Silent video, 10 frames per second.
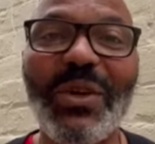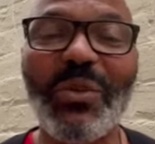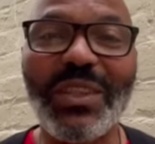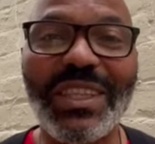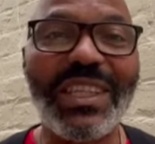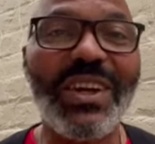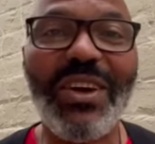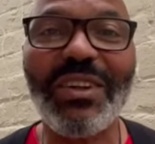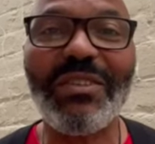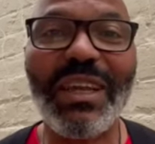with the
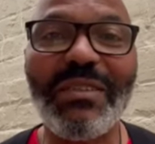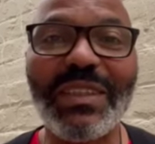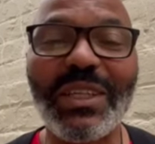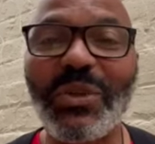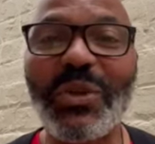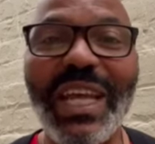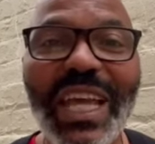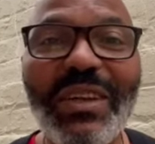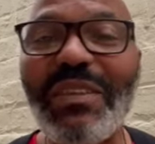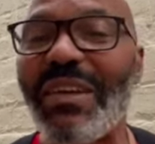God of heaven, the
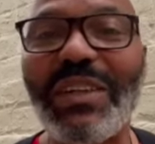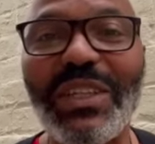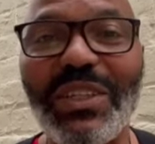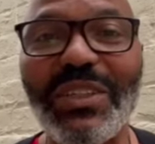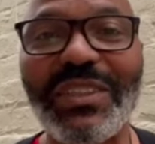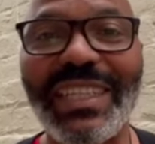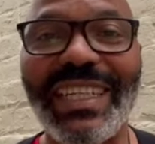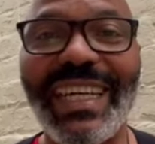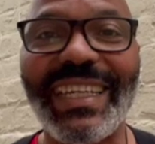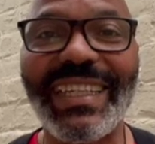creator of heaven and earth
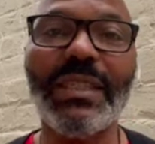today.